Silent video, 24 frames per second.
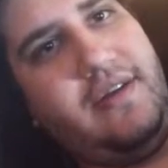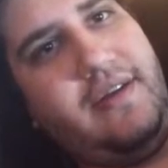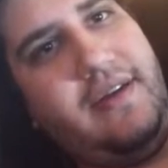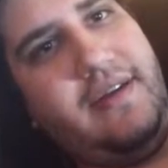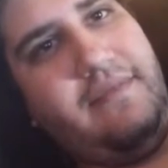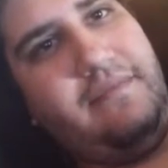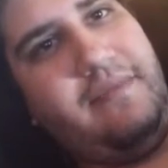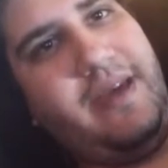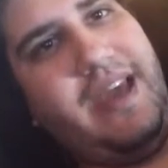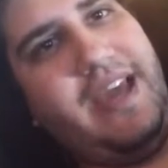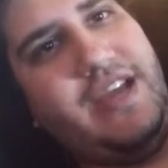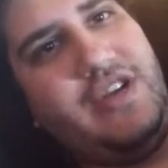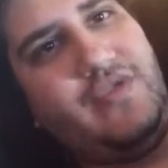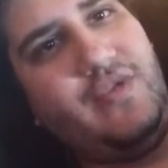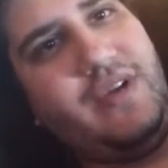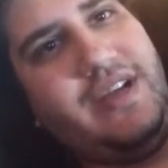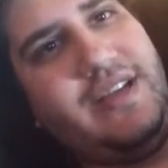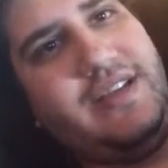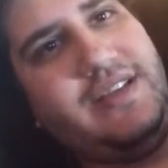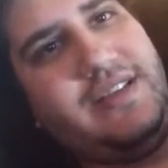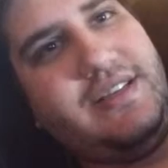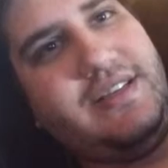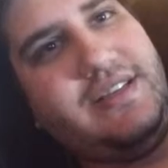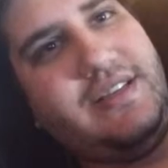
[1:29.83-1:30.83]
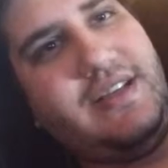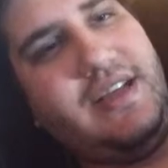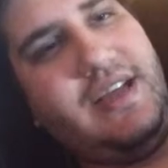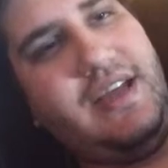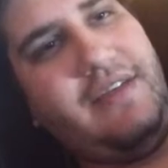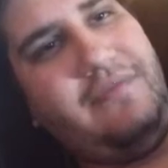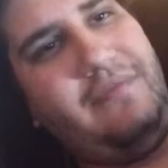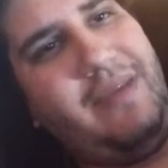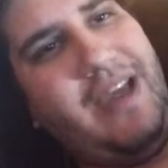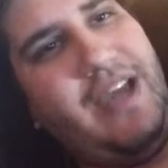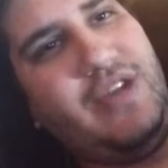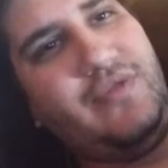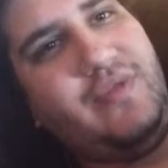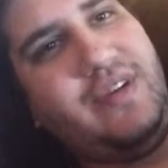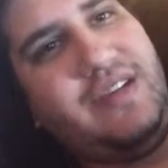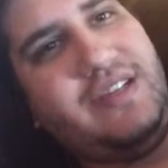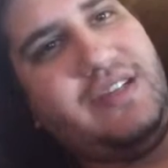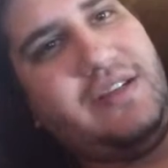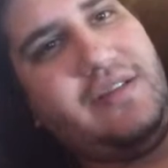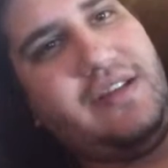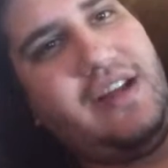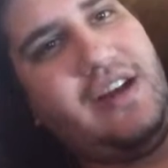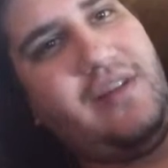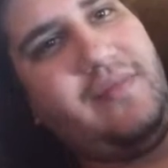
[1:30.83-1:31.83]
If Paige wins, uh, if Paige
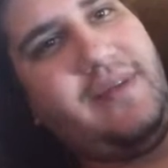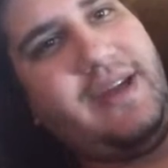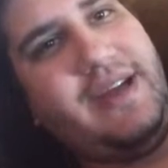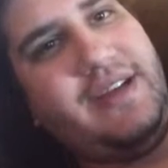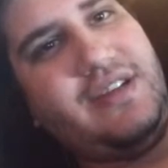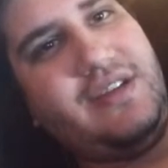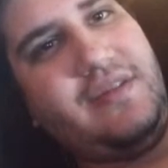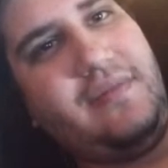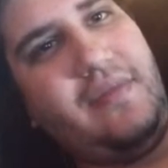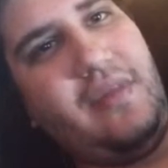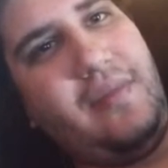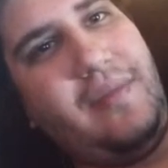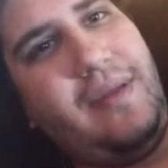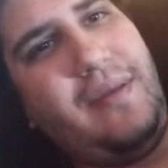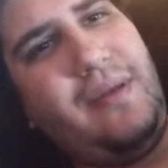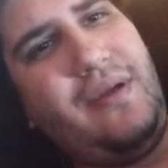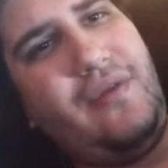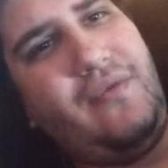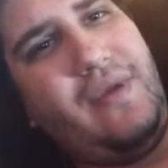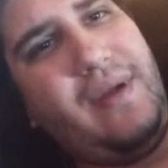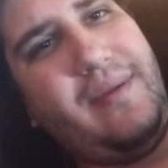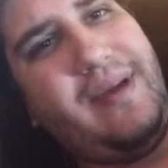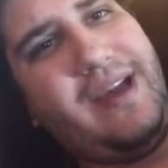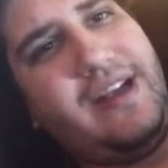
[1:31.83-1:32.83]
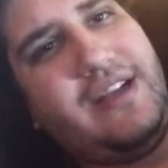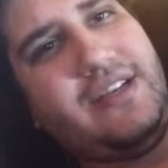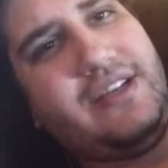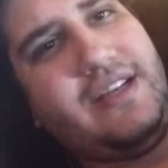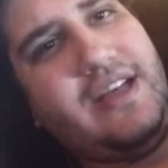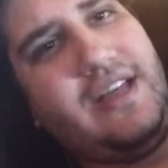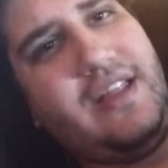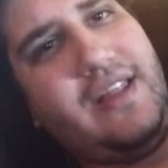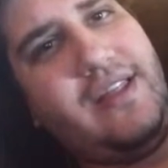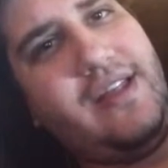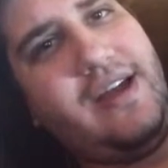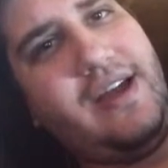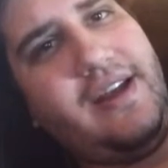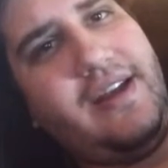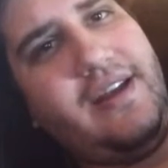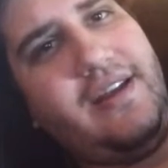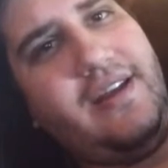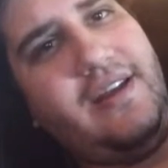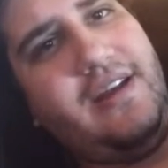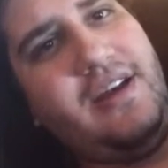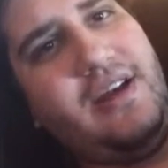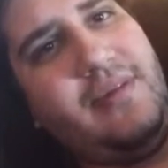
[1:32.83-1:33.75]
wins the title match, there uh, may be a rematch down the line.